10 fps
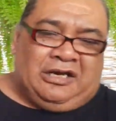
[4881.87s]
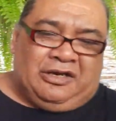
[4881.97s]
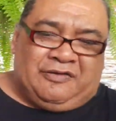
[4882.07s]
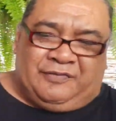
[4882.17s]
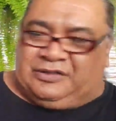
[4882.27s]

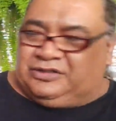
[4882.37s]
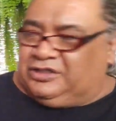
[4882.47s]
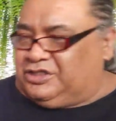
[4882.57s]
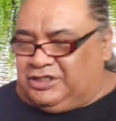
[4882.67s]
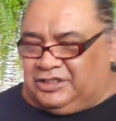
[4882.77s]
lot of
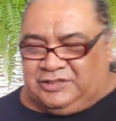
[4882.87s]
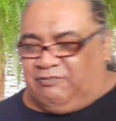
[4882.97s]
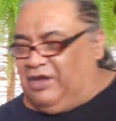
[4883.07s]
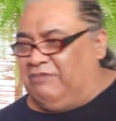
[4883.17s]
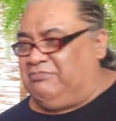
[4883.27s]
indigenous
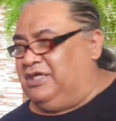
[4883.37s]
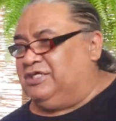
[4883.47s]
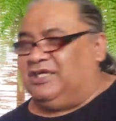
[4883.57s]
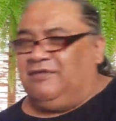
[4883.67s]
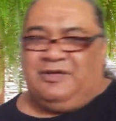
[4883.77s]

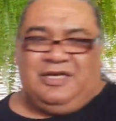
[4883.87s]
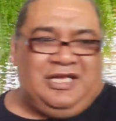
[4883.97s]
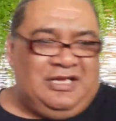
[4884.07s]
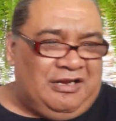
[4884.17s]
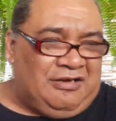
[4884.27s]
families live
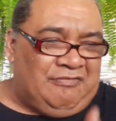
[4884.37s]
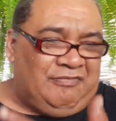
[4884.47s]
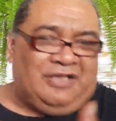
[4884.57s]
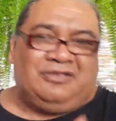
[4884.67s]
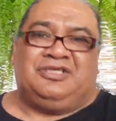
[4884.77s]
in
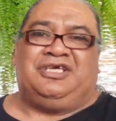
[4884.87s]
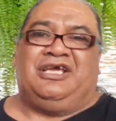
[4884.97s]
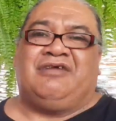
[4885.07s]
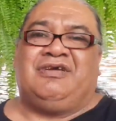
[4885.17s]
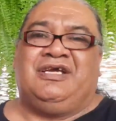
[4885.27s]
around this
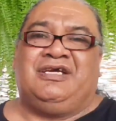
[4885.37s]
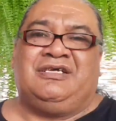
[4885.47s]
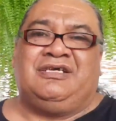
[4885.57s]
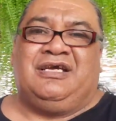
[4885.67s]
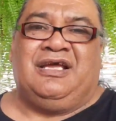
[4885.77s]

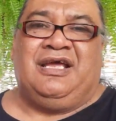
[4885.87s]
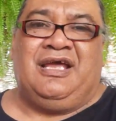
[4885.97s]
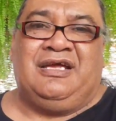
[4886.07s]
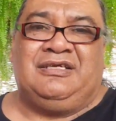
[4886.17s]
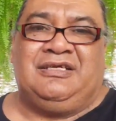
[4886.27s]
area,
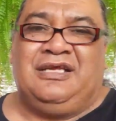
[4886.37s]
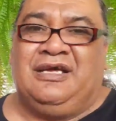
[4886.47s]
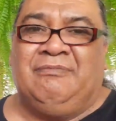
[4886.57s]
and